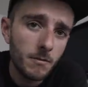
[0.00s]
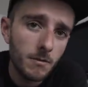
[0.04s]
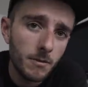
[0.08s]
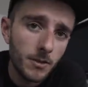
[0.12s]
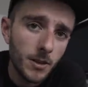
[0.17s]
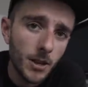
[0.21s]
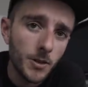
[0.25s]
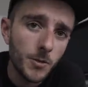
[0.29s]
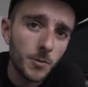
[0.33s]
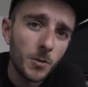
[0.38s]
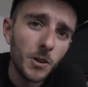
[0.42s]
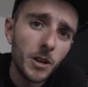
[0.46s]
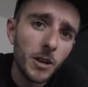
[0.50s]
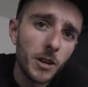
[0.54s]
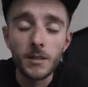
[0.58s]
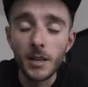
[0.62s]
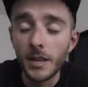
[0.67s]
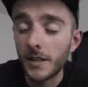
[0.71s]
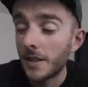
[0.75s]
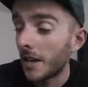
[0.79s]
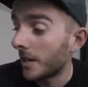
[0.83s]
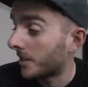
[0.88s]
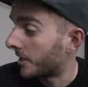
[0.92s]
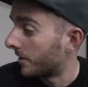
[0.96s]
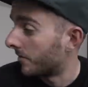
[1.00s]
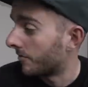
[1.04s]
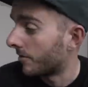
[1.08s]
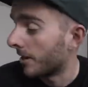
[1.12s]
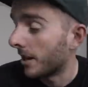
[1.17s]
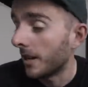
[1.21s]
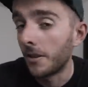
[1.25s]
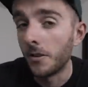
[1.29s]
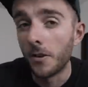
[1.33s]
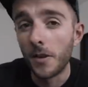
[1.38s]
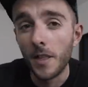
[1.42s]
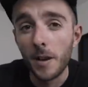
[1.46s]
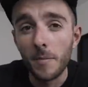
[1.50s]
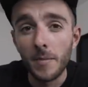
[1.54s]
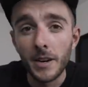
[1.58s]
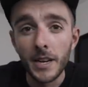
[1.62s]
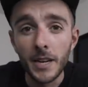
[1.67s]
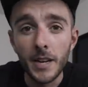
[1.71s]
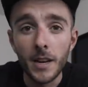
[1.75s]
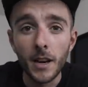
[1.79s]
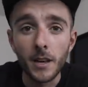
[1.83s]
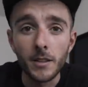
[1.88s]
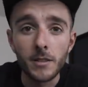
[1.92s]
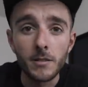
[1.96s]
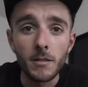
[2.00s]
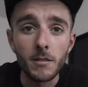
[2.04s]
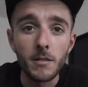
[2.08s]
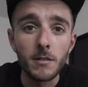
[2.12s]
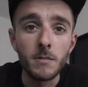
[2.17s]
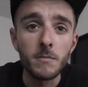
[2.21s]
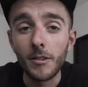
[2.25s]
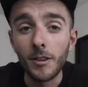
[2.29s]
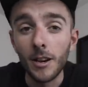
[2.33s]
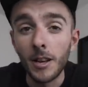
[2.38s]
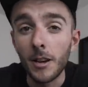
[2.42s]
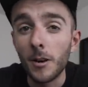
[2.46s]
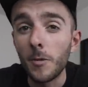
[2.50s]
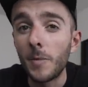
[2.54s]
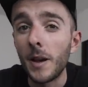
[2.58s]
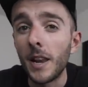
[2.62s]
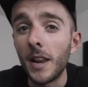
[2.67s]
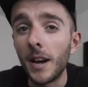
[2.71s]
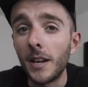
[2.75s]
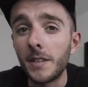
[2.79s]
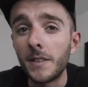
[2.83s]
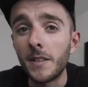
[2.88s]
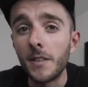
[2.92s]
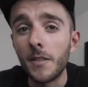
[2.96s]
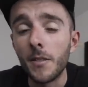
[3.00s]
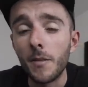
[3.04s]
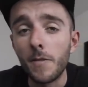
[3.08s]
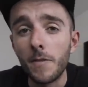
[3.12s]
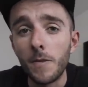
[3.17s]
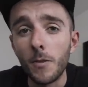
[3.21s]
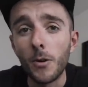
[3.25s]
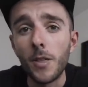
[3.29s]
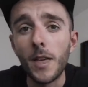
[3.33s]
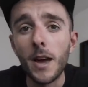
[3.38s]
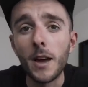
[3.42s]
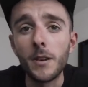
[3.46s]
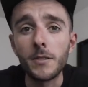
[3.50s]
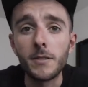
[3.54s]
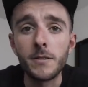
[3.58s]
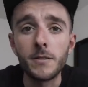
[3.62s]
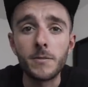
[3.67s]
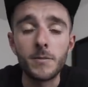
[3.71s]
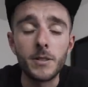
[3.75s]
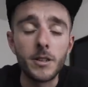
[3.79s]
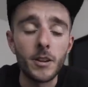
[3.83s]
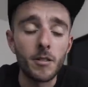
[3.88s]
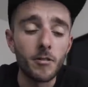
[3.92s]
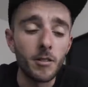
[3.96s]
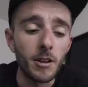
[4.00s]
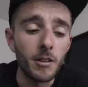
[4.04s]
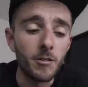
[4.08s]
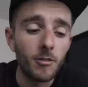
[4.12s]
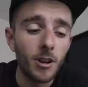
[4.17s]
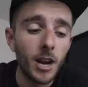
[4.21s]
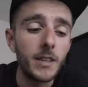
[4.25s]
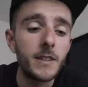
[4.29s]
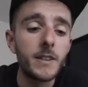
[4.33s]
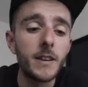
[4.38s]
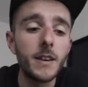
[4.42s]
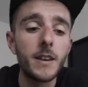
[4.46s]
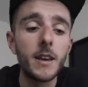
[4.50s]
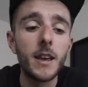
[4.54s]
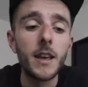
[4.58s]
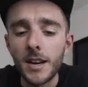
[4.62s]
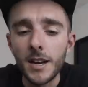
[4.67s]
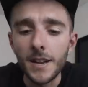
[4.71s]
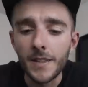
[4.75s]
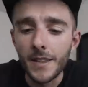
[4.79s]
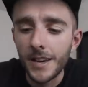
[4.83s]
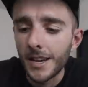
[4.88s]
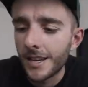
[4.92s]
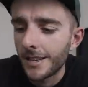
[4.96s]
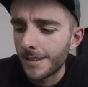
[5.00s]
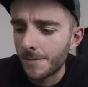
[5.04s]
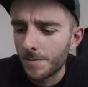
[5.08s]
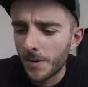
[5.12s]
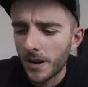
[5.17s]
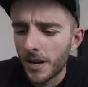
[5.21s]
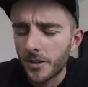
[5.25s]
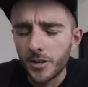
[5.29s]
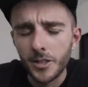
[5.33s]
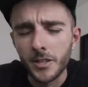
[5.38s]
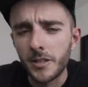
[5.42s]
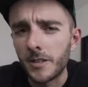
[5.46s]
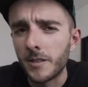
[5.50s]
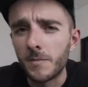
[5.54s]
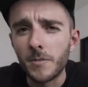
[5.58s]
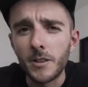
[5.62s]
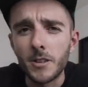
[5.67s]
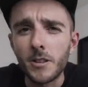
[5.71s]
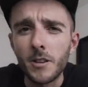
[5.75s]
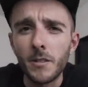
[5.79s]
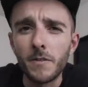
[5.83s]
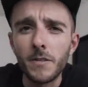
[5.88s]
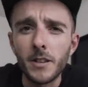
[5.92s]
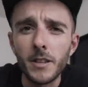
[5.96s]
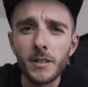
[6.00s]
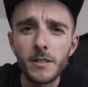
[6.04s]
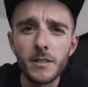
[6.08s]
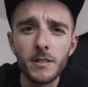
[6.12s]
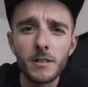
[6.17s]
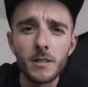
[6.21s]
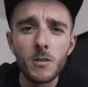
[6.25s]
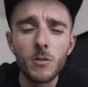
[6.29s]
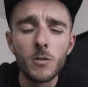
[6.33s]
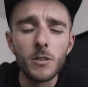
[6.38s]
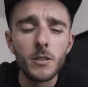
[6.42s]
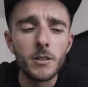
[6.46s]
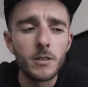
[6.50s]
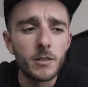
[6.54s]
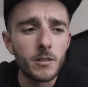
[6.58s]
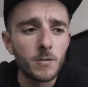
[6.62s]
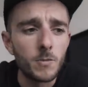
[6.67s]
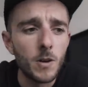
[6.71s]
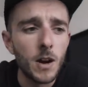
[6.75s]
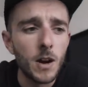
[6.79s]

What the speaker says: Touch wood. There's actually really not that many cuts on them. They're a little bit lighter than the 4000s, which I really rated, and they inspired just as much confidence in the corners as